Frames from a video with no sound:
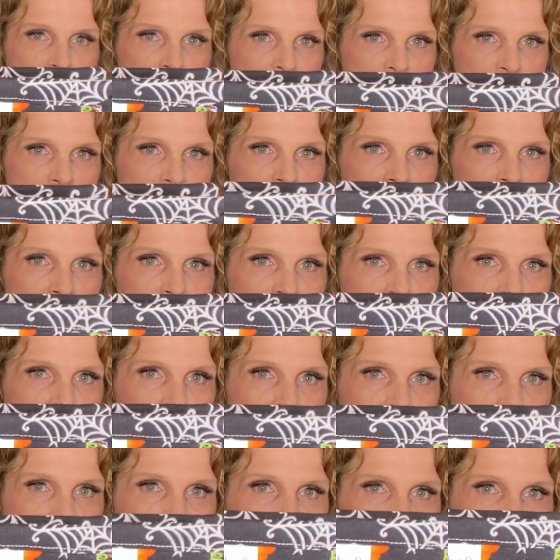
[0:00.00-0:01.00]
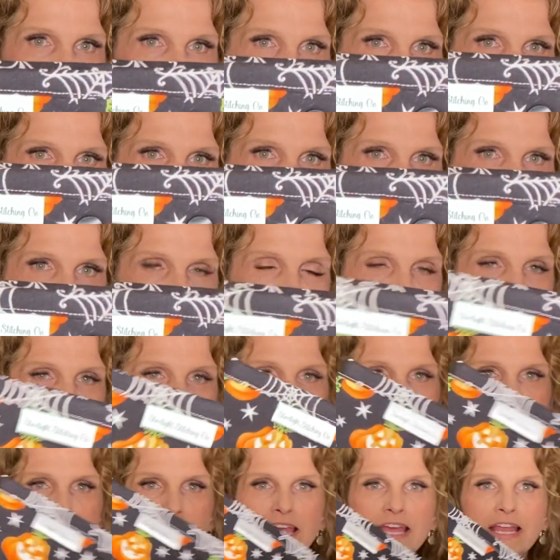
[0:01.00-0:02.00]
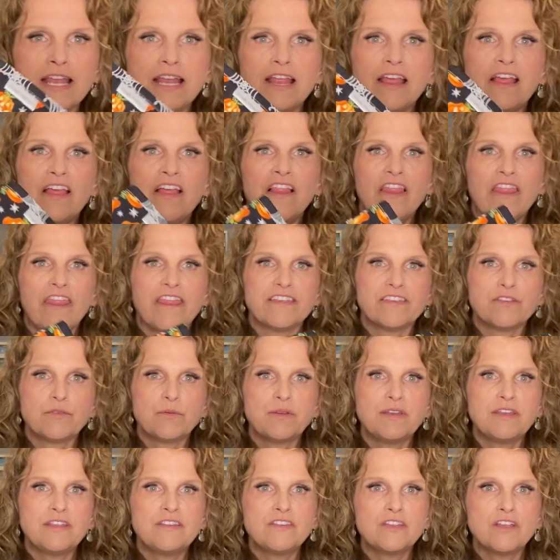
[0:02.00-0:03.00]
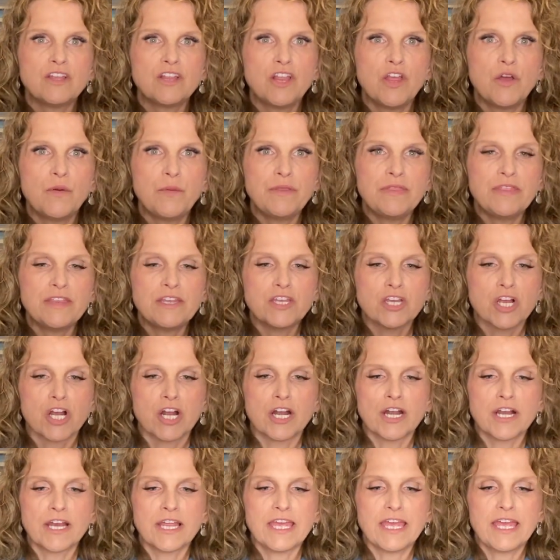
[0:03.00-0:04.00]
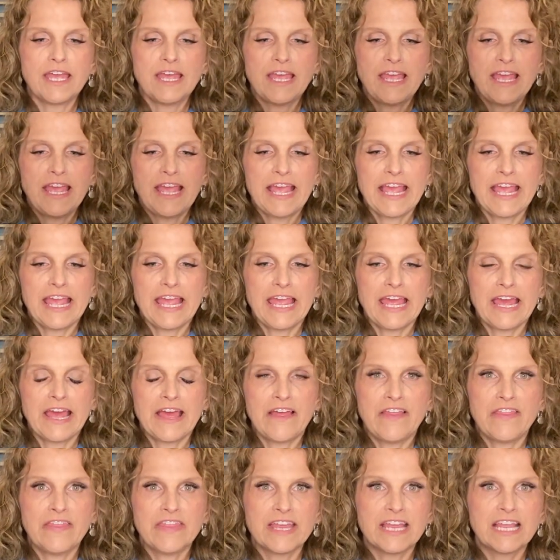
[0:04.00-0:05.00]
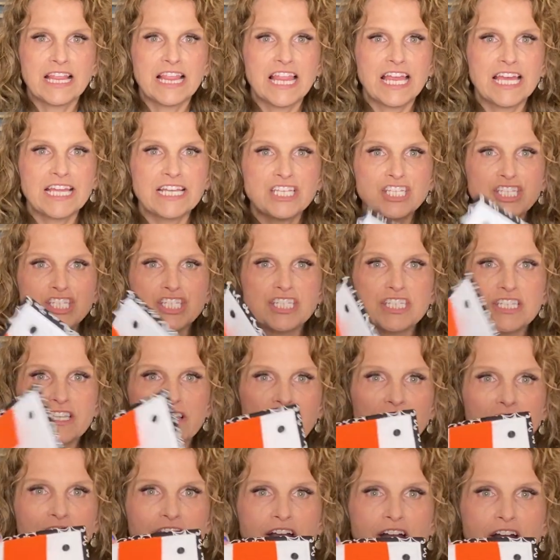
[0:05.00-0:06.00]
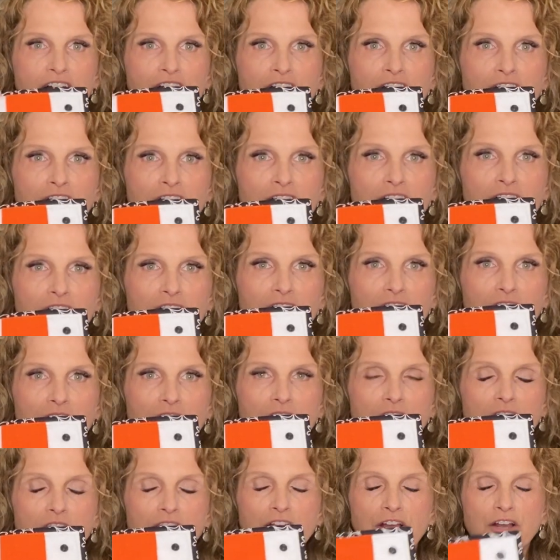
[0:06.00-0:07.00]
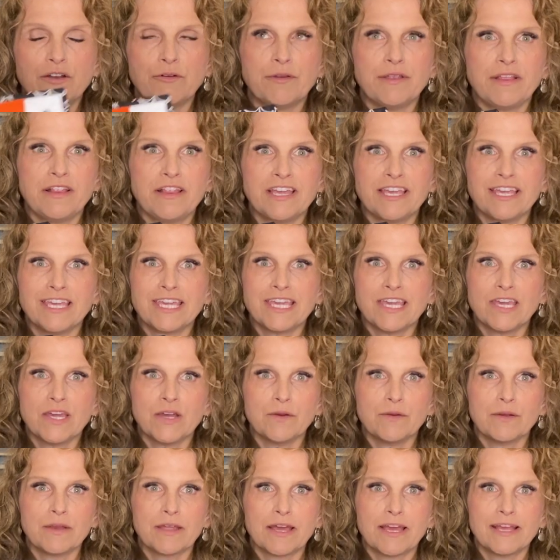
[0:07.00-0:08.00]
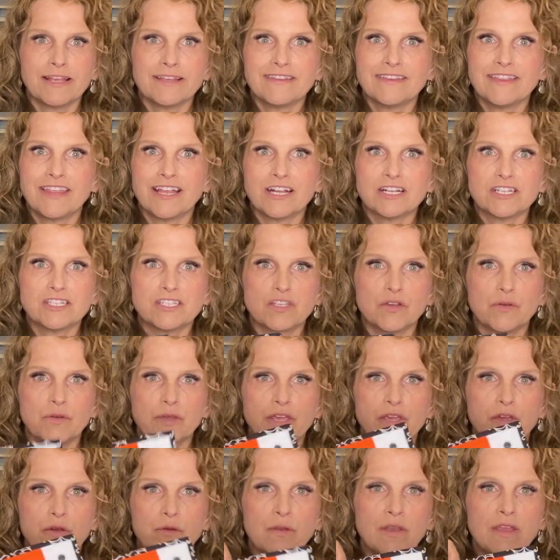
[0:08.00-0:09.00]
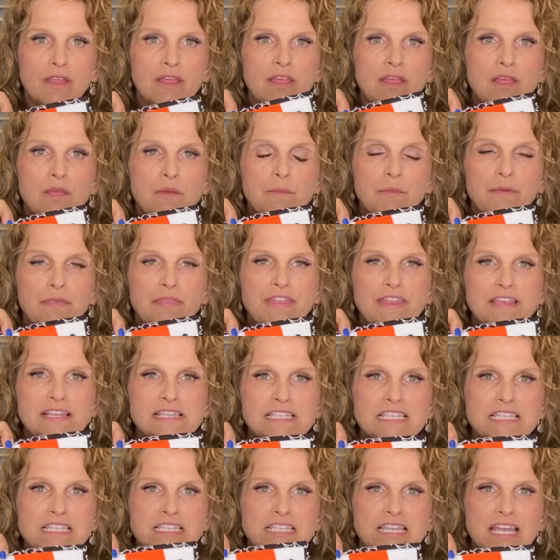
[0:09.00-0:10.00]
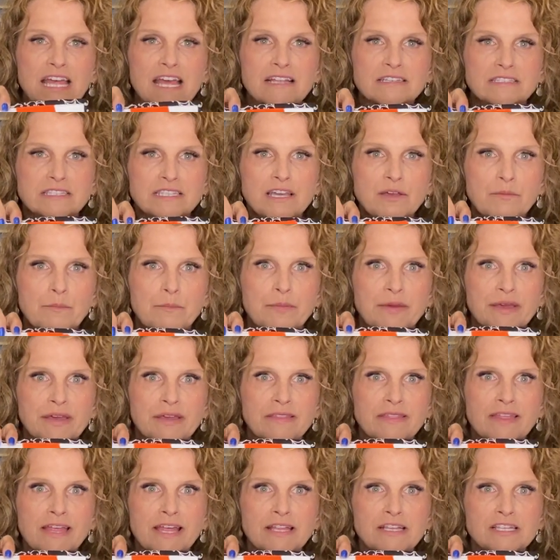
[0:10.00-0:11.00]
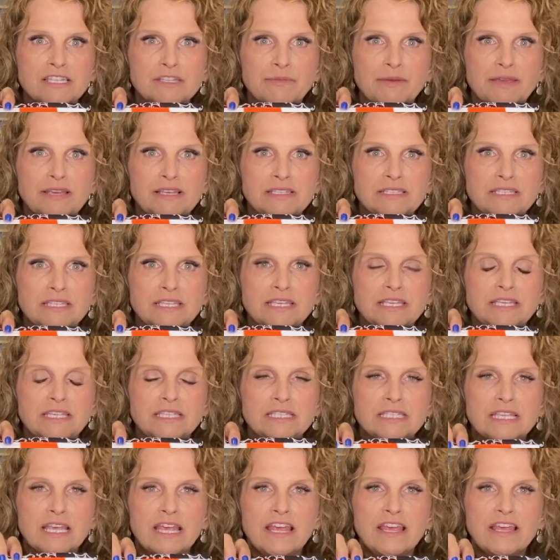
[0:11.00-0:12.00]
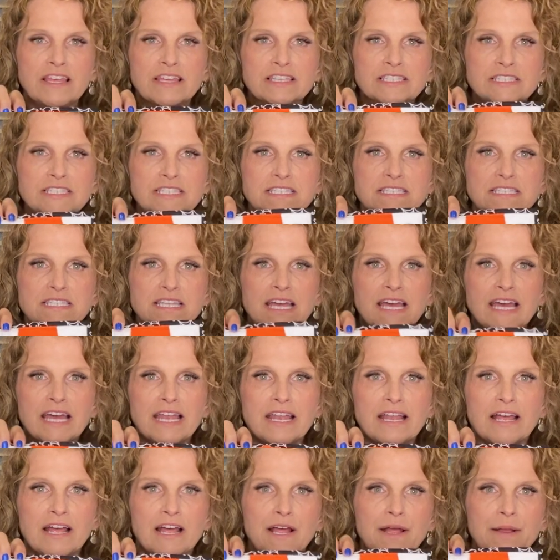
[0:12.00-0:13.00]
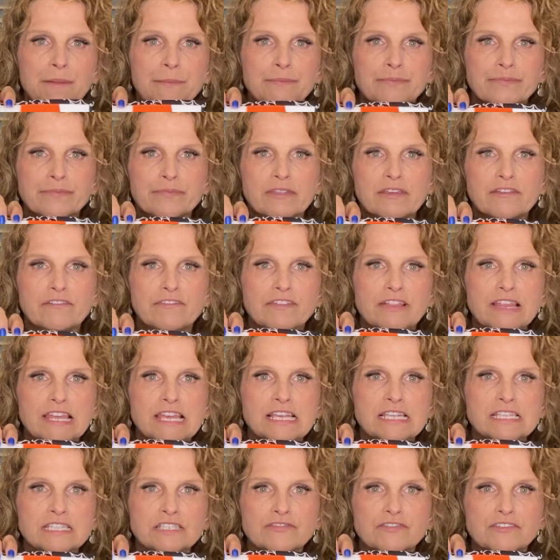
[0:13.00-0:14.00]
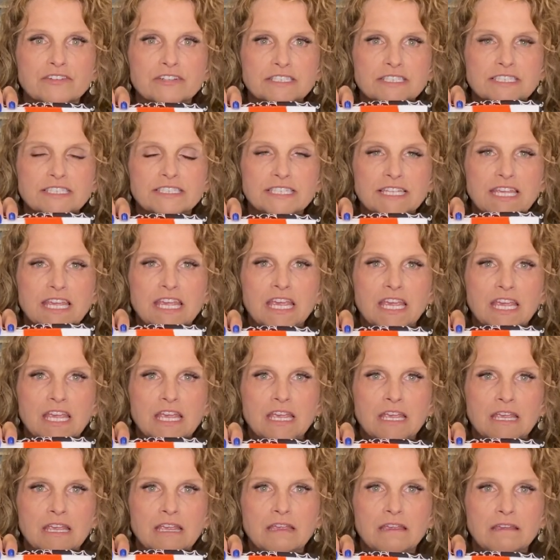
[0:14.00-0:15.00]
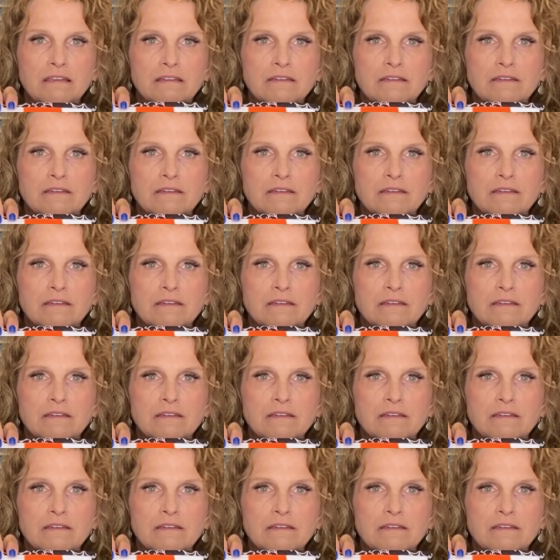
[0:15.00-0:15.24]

her tag, so you can see it. This one is a glow in the dark, and the clutch, they're really cute, guys. They're so cute. But this is that, see how big that space is? This is that fleece for sticking,